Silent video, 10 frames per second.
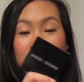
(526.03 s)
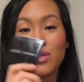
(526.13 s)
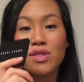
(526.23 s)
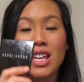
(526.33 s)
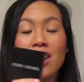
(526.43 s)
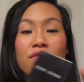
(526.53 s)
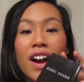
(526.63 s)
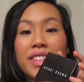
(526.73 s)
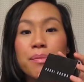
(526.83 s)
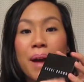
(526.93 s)
If you can't
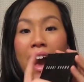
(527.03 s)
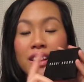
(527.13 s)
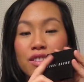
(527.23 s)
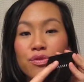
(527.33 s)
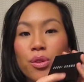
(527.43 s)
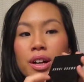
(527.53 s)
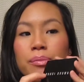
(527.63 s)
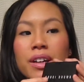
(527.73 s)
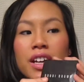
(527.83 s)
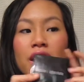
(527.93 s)
find the palette
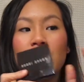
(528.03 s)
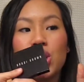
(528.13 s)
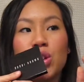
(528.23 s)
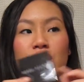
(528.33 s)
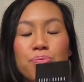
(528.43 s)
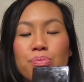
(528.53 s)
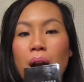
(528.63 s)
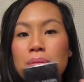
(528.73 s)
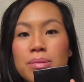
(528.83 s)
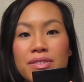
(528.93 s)
form, you can
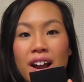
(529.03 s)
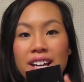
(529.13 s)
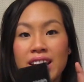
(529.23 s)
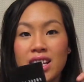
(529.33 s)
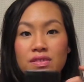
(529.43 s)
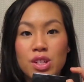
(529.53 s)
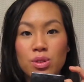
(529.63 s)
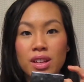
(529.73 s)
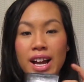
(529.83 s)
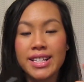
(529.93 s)
probably find it
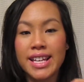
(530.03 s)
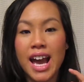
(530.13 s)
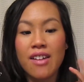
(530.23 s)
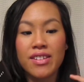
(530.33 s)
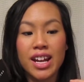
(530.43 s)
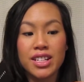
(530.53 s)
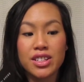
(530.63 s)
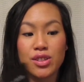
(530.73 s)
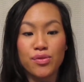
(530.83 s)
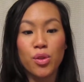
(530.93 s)
individualized. They have it at
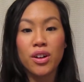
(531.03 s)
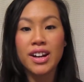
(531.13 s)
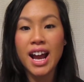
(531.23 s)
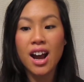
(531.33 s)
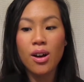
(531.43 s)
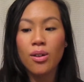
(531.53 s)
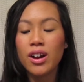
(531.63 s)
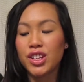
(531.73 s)
Sephora now.